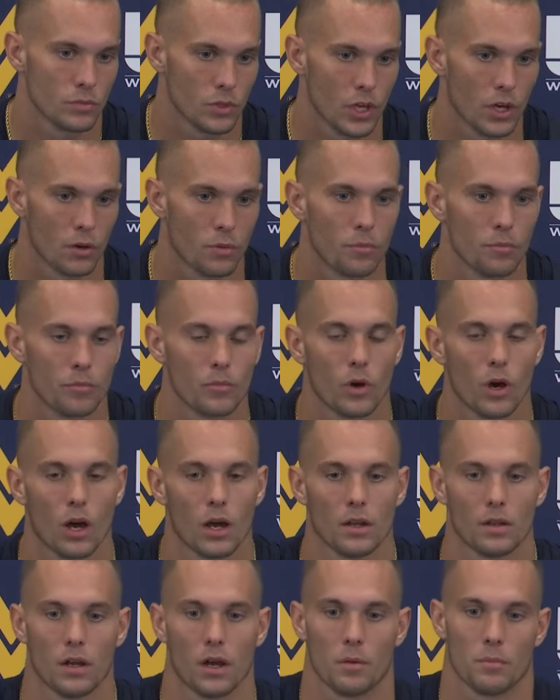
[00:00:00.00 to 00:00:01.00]
Yeah.
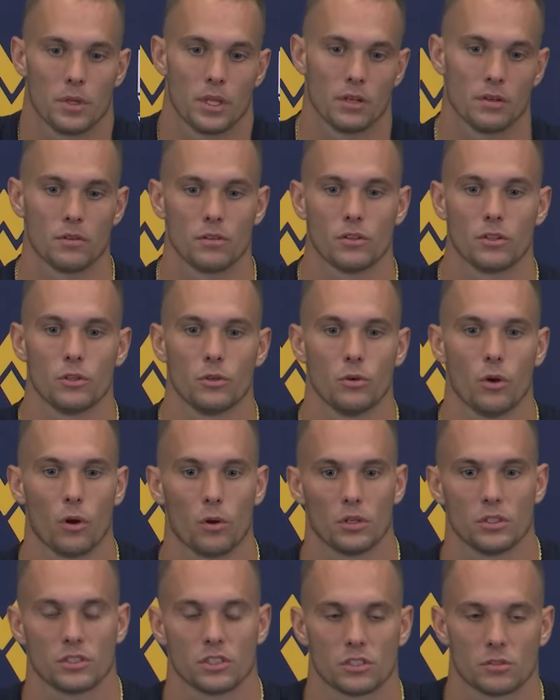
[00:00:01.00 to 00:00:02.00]
I mean, you
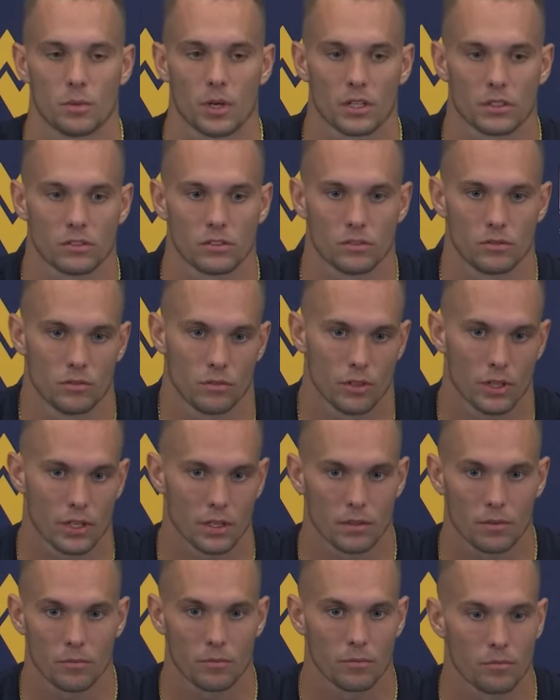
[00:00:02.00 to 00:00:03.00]
always expect,
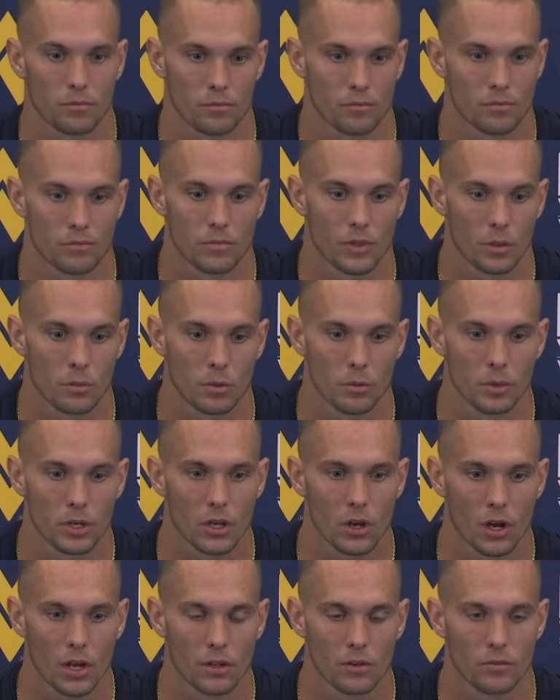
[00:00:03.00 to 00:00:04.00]
like, them to be
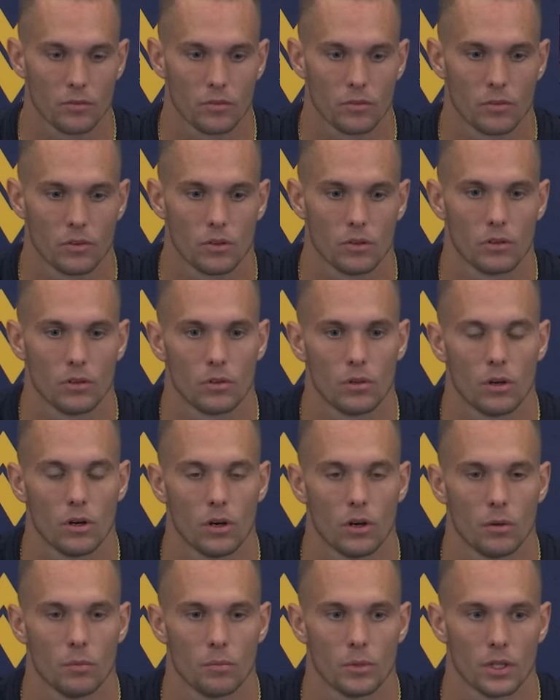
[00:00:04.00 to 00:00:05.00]
great.
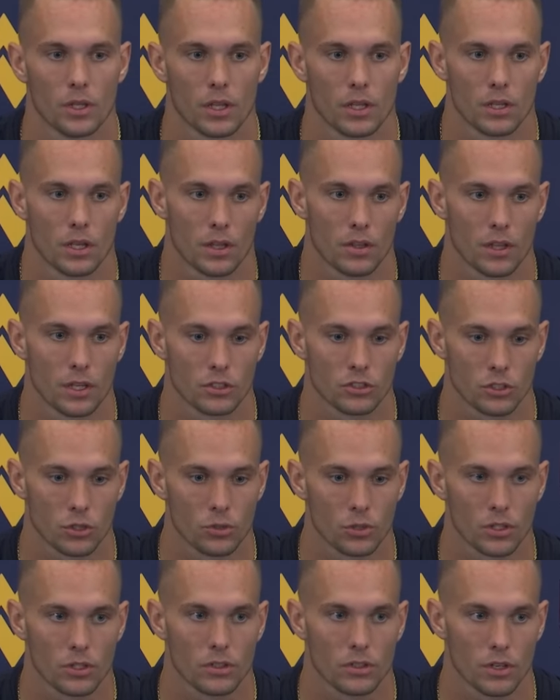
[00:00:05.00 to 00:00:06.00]
And they
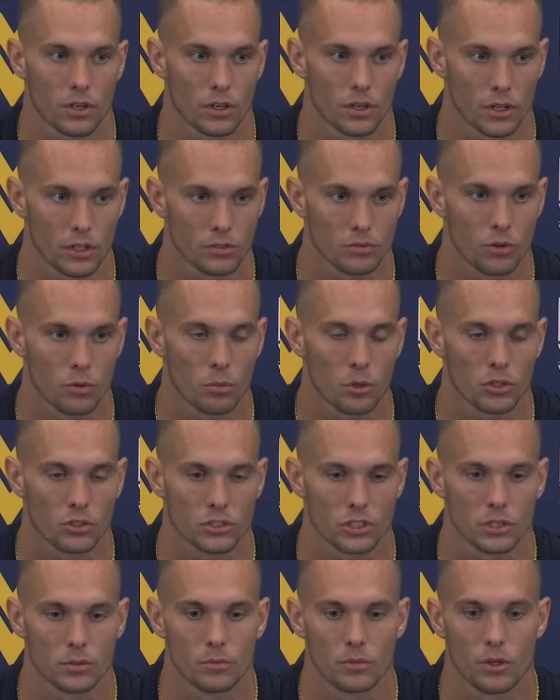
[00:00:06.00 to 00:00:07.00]
showed it. They're a good football
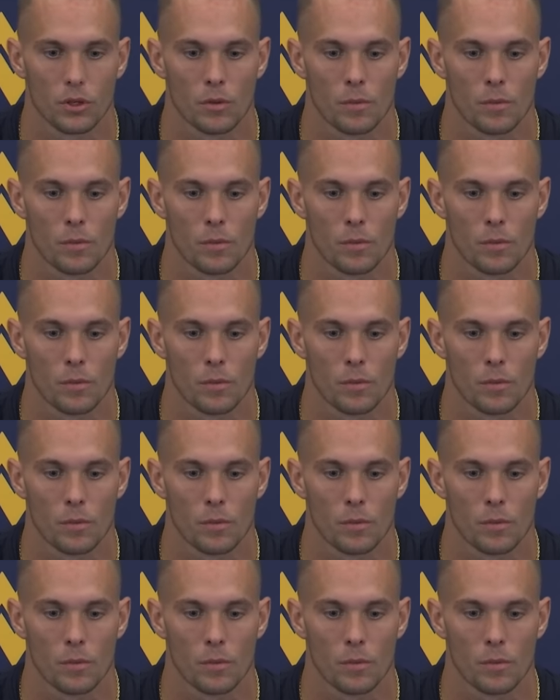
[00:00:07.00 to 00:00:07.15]
team.